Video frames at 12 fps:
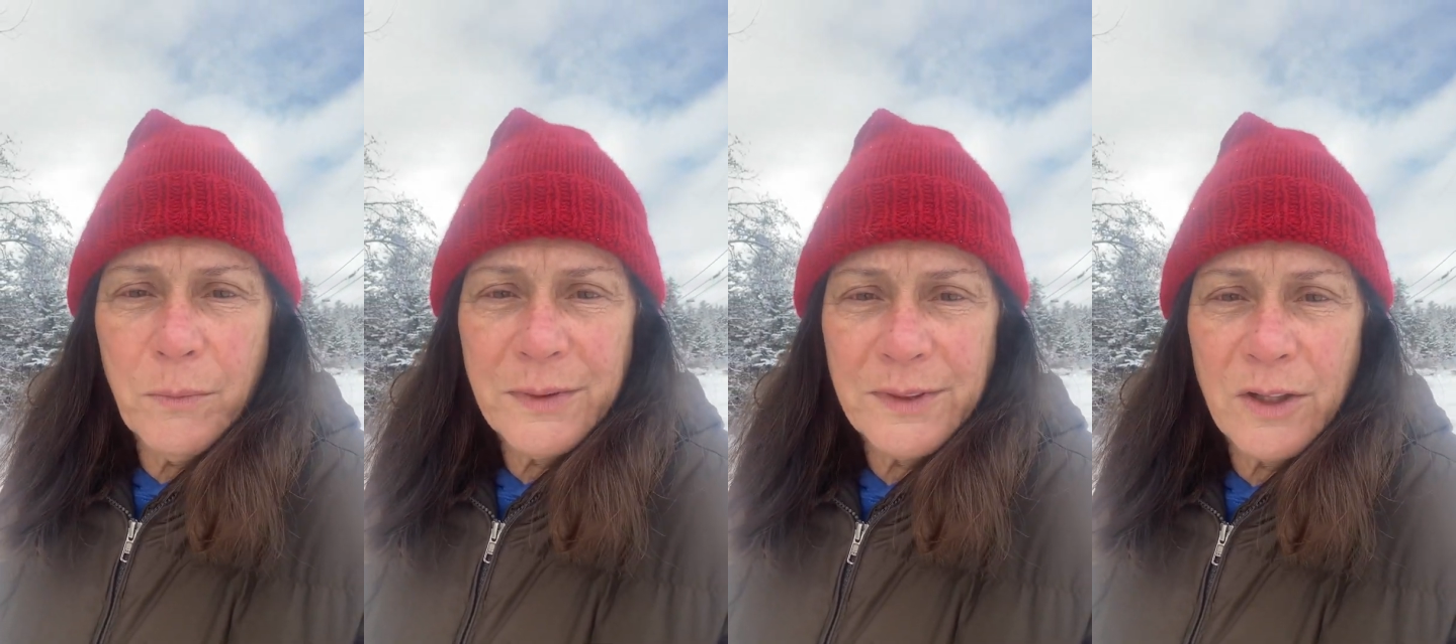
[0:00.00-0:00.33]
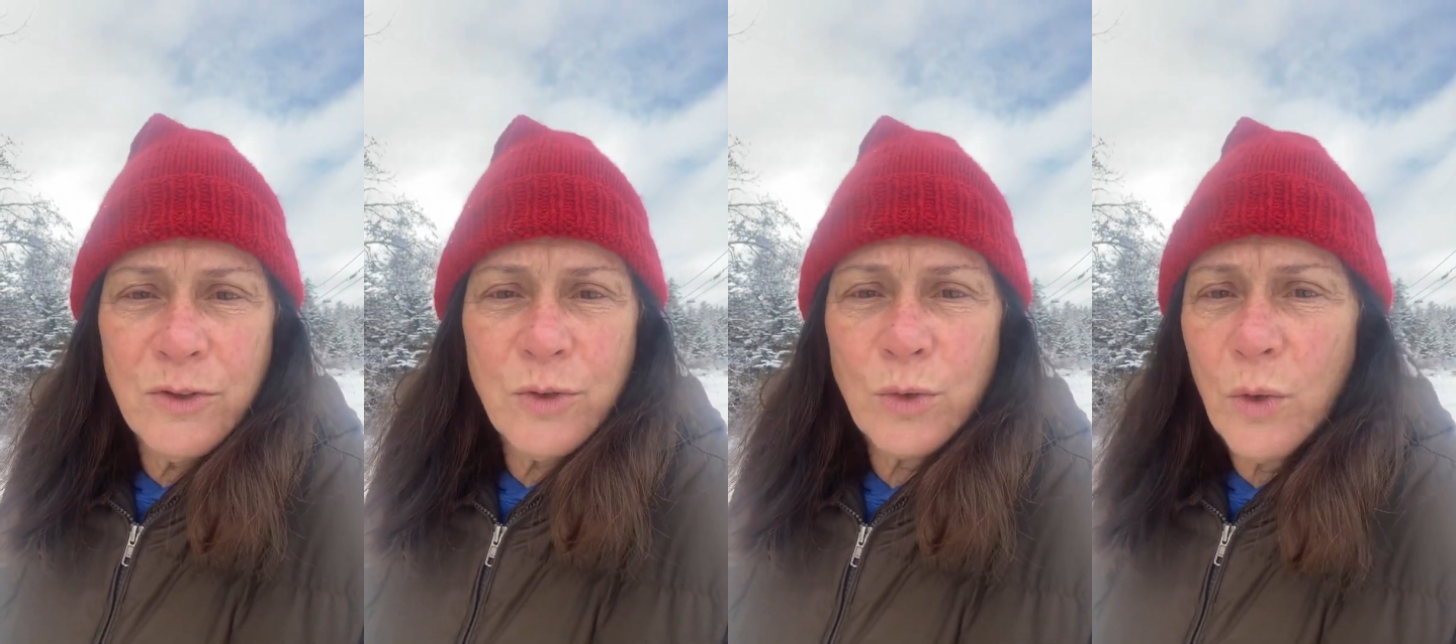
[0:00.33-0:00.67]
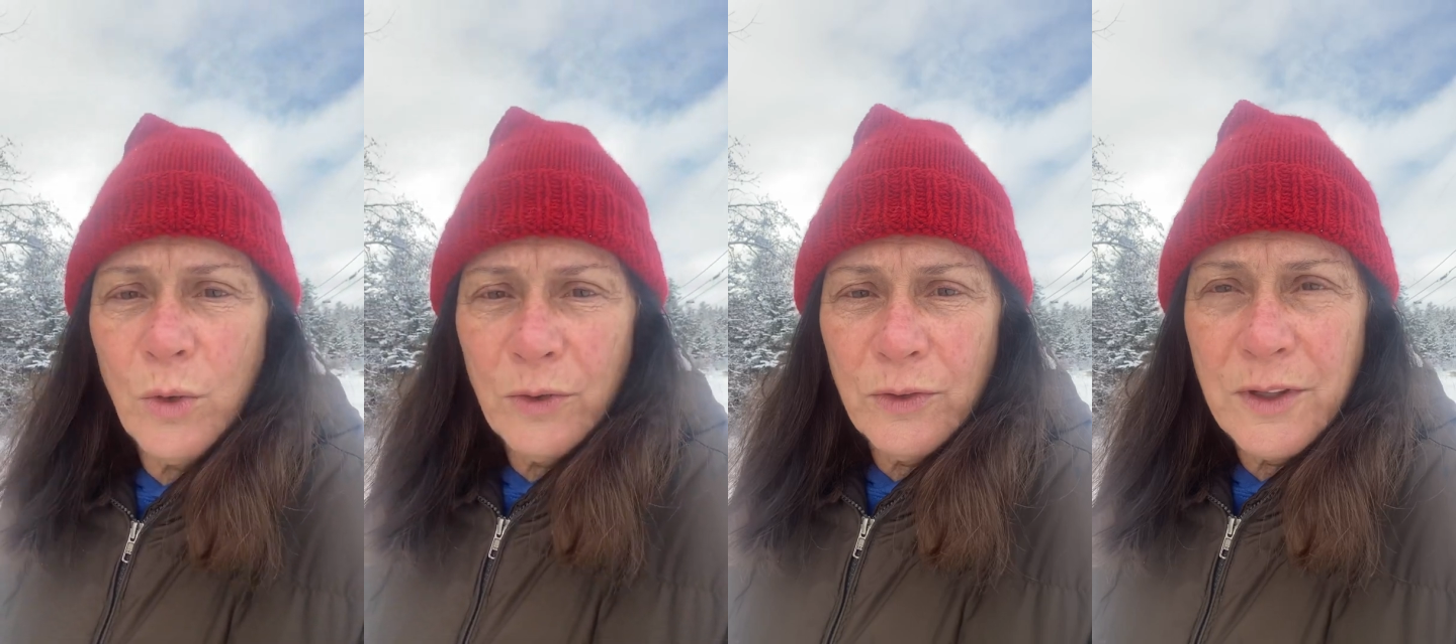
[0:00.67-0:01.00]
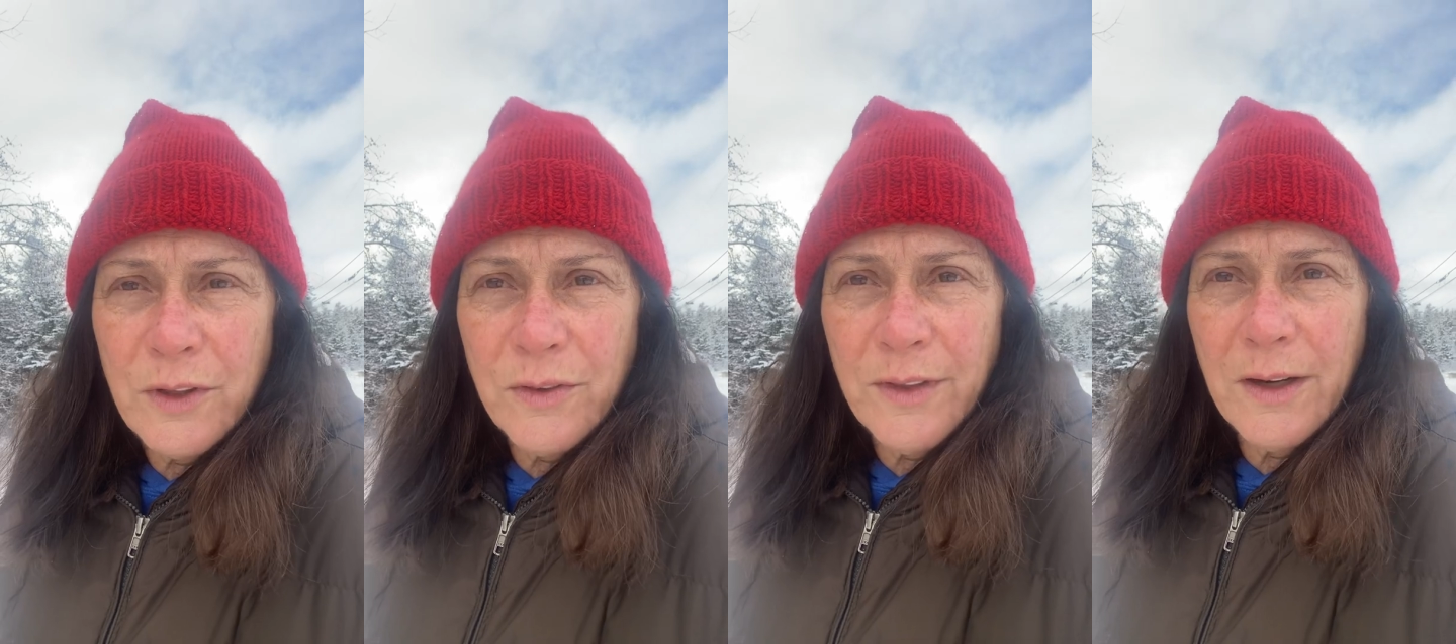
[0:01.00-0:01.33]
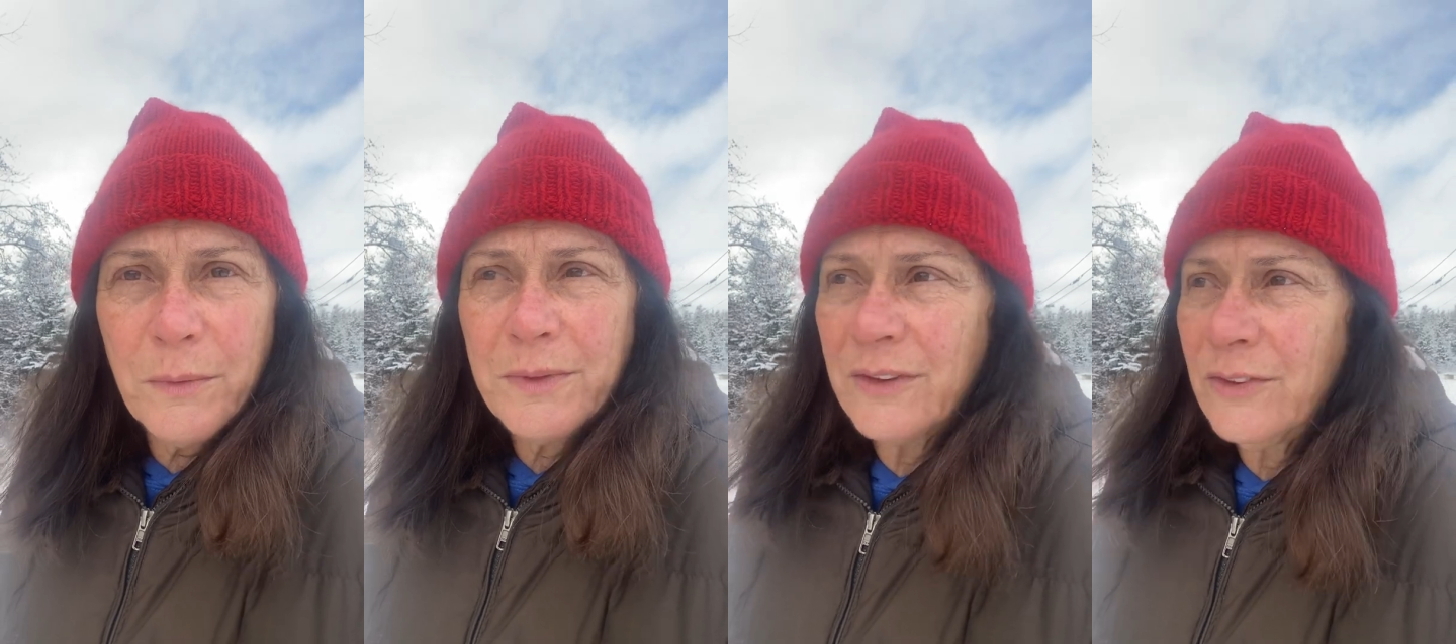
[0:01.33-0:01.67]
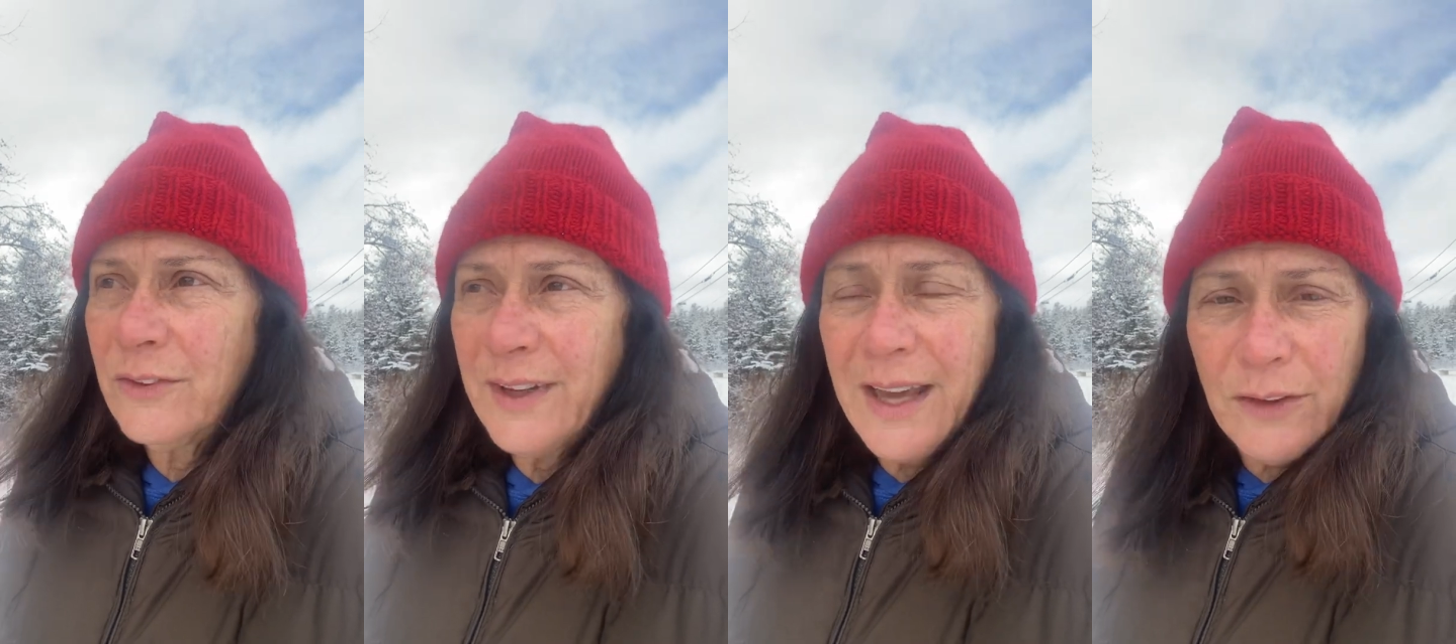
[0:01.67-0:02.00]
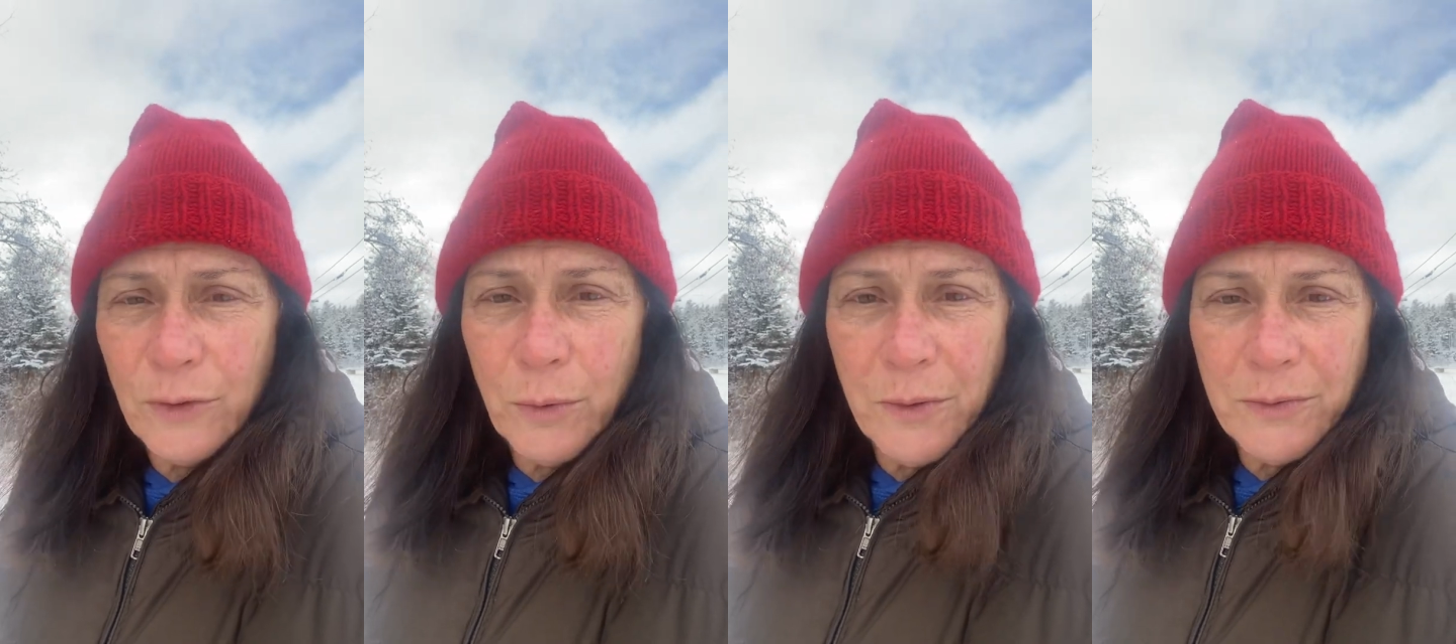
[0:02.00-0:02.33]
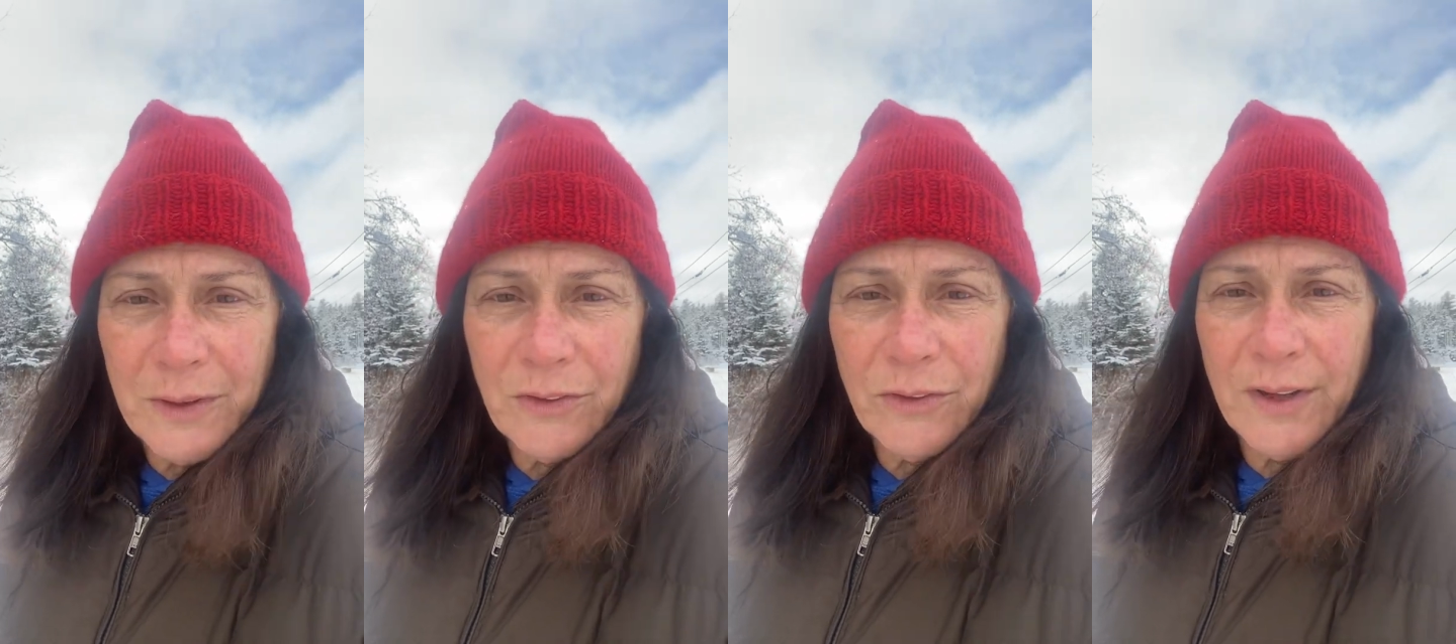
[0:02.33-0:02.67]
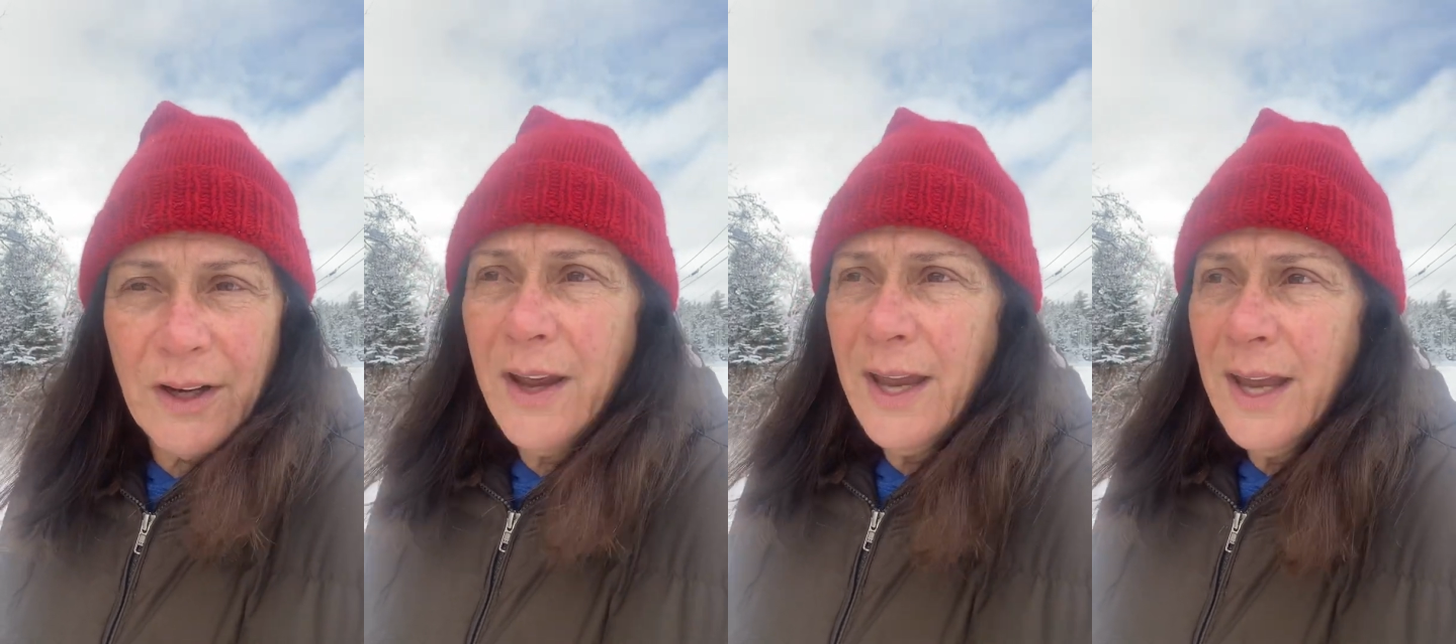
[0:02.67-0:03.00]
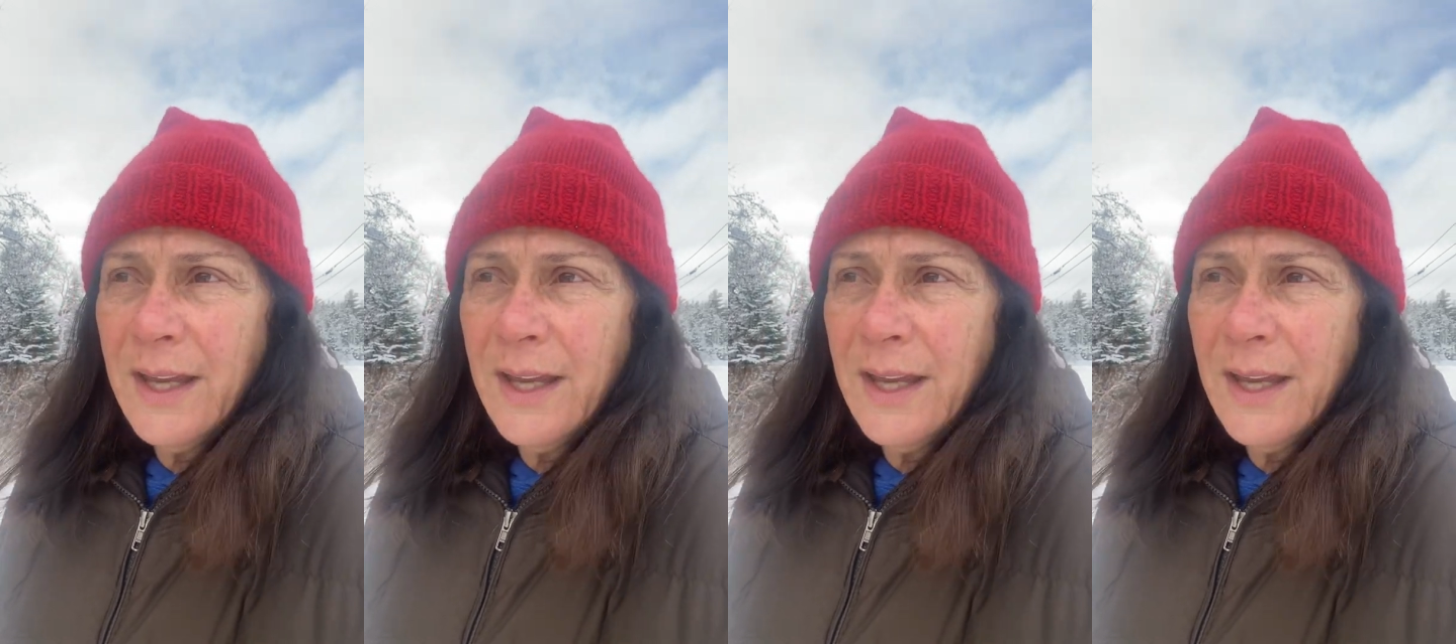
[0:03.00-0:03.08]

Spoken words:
with the controls that are there, with the status quo that's there.